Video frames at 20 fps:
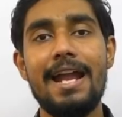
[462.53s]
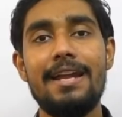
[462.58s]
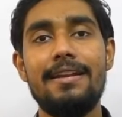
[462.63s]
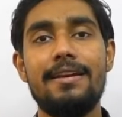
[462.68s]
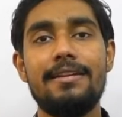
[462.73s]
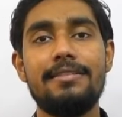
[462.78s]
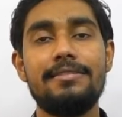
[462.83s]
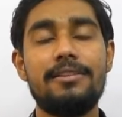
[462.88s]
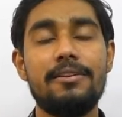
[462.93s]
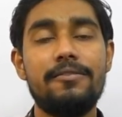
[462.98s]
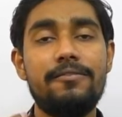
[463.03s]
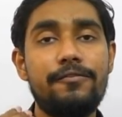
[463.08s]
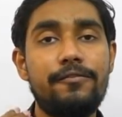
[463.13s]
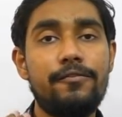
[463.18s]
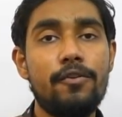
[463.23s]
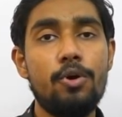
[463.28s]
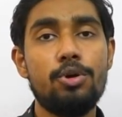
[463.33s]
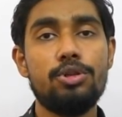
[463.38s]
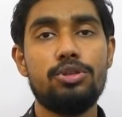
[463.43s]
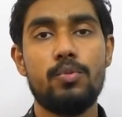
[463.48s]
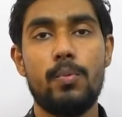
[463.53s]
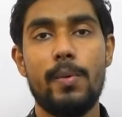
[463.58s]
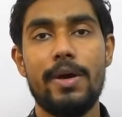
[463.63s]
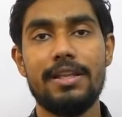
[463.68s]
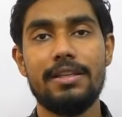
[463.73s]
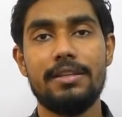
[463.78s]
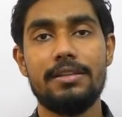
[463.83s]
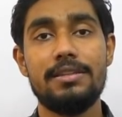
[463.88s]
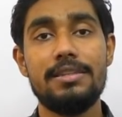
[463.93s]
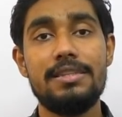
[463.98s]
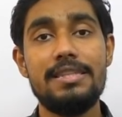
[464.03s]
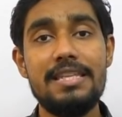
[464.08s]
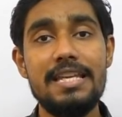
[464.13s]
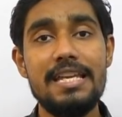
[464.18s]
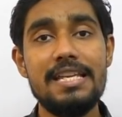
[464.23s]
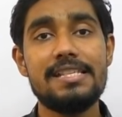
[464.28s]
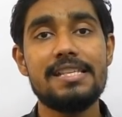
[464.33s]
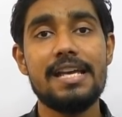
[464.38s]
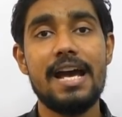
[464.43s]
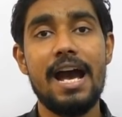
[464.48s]
And the fourth one.
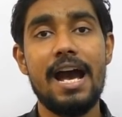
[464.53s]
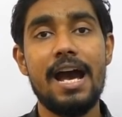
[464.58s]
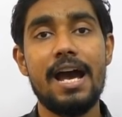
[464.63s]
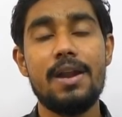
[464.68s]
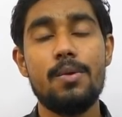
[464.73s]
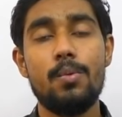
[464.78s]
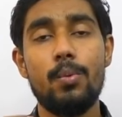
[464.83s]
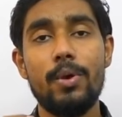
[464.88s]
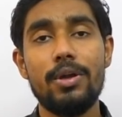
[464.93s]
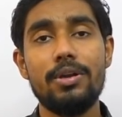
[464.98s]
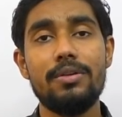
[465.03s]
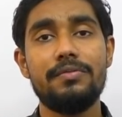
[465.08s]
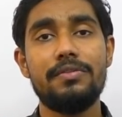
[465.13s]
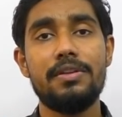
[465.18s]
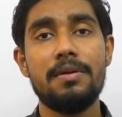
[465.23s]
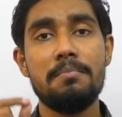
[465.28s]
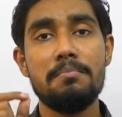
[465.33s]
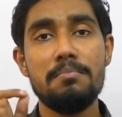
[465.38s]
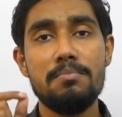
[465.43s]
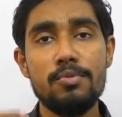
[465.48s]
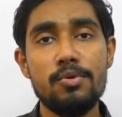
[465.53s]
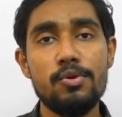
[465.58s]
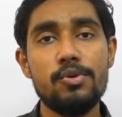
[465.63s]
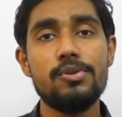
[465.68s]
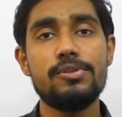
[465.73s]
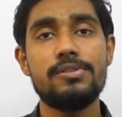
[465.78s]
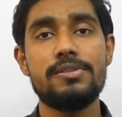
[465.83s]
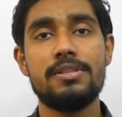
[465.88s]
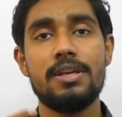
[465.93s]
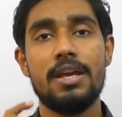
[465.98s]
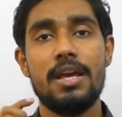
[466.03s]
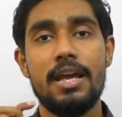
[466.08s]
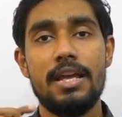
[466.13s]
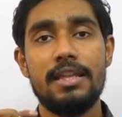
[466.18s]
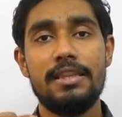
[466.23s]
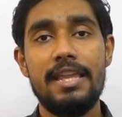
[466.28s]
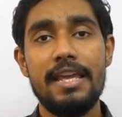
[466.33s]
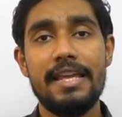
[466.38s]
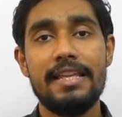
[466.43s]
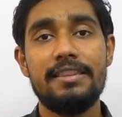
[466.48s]
These are one of the most,
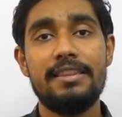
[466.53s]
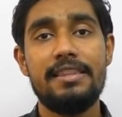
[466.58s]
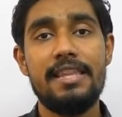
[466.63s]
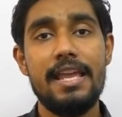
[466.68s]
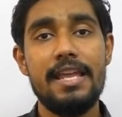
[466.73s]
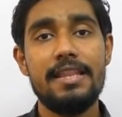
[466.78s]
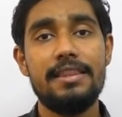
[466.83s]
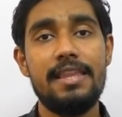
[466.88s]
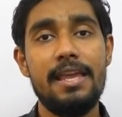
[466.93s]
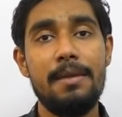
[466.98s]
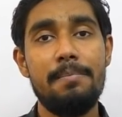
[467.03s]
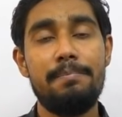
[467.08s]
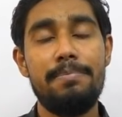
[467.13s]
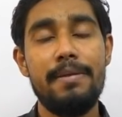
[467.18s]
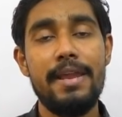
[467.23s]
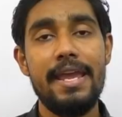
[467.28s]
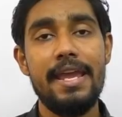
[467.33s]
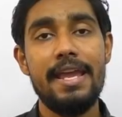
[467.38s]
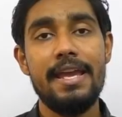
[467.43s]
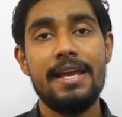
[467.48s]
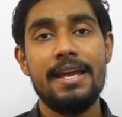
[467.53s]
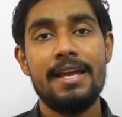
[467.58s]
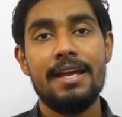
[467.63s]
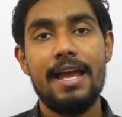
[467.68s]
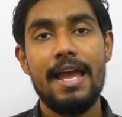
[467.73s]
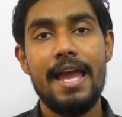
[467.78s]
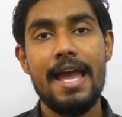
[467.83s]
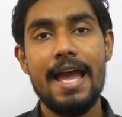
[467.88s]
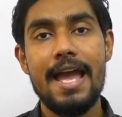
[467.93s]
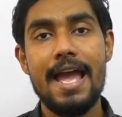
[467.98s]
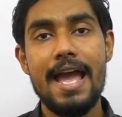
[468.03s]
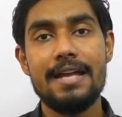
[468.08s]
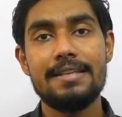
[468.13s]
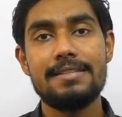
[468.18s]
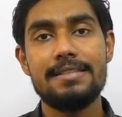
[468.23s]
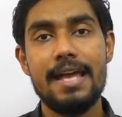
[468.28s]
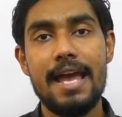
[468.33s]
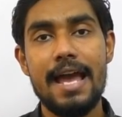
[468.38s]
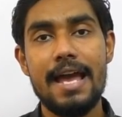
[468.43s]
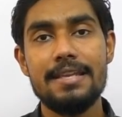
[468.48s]
they play
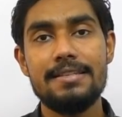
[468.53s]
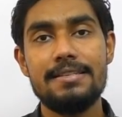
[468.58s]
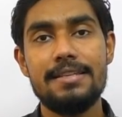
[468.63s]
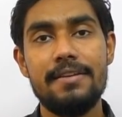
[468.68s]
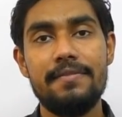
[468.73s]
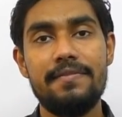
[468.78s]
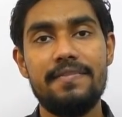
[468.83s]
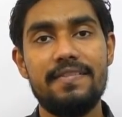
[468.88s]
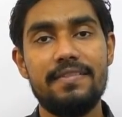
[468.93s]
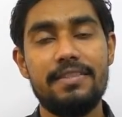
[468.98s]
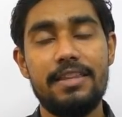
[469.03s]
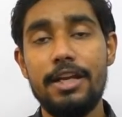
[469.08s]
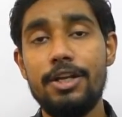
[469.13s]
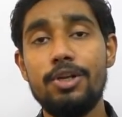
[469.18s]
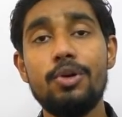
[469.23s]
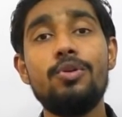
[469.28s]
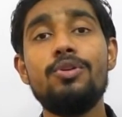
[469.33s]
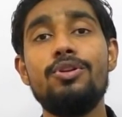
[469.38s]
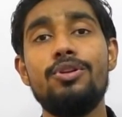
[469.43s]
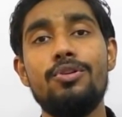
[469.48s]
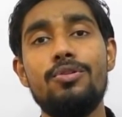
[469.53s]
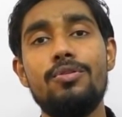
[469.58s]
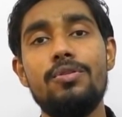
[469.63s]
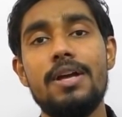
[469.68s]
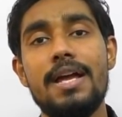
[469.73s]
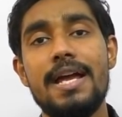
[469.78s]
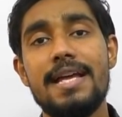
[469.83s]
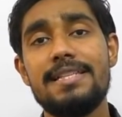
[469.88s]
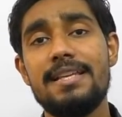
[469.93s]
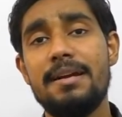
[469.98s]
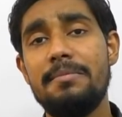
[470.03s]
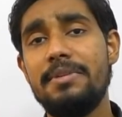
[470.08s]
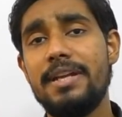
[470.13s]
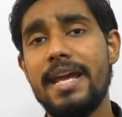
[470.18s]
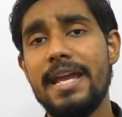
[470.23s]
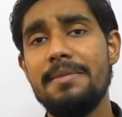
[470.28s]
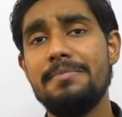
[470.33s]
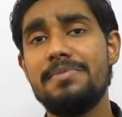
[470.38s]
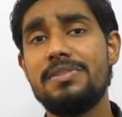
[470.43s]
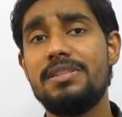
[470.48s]
as if they don't know.
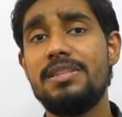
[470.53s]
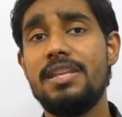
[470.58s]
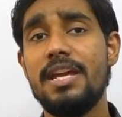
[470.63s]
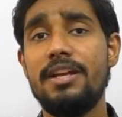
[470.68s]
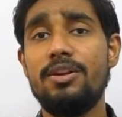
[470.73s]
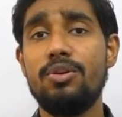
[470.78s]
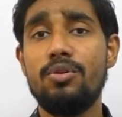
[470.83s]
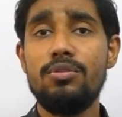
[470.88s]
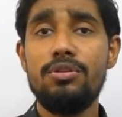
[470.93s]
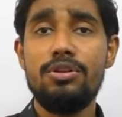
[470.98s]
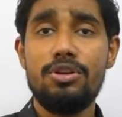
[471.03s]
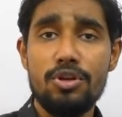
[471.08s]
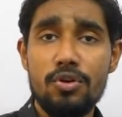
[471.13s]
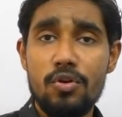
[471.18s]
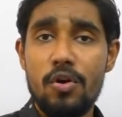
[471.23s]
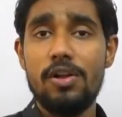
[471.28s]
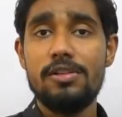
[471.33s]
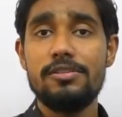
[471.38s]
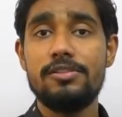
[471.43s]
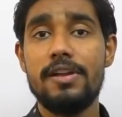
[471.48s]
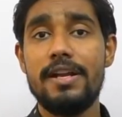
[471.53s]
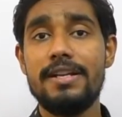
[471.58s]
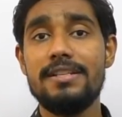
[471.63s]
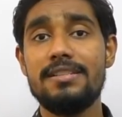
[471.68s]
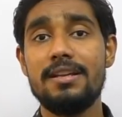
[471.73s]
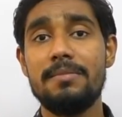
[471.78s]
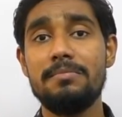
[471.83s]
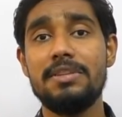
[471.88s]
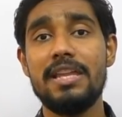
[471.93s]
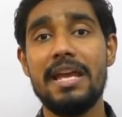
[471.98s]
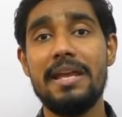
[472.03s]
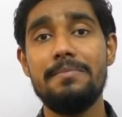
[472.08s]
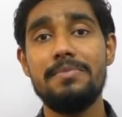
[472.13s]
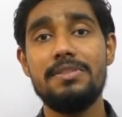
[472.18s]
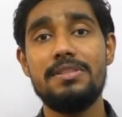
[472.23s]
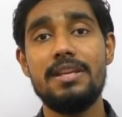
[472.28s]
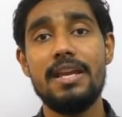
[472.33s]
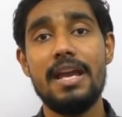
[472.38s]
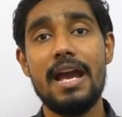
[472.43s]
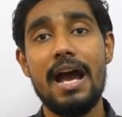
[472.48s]
Sometimes they don't know also, and
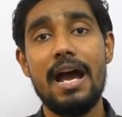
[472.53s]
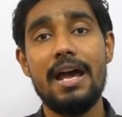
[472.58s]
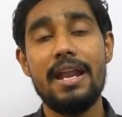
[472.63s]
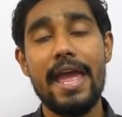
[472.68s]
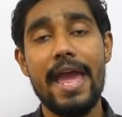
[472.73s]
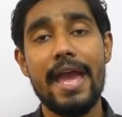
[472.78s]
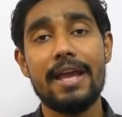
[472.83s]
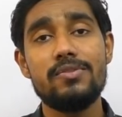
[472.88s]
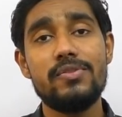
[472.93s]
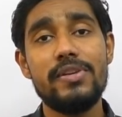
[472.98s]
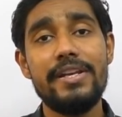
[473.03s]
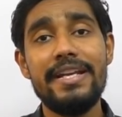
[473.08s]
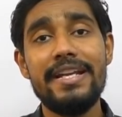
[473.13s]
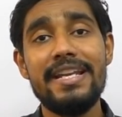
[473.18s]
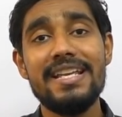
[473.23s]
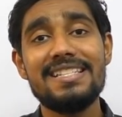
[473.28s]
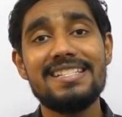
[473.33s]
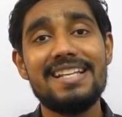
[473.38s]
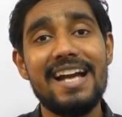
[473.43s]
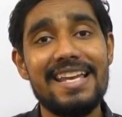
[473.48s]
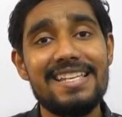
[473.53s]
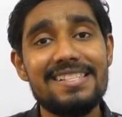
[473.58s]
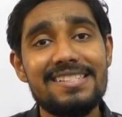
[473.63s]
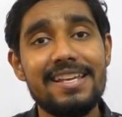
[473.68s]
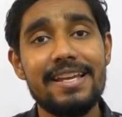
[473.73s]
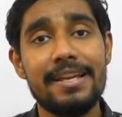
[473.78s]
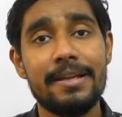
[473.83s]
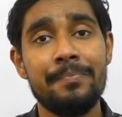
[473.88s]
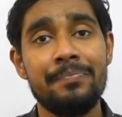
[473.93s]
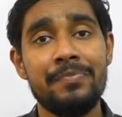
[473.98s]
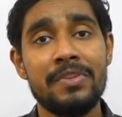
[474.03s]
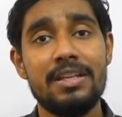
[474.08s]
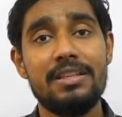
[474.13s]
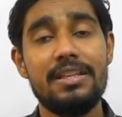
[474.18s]
sometimes they are actually disguising.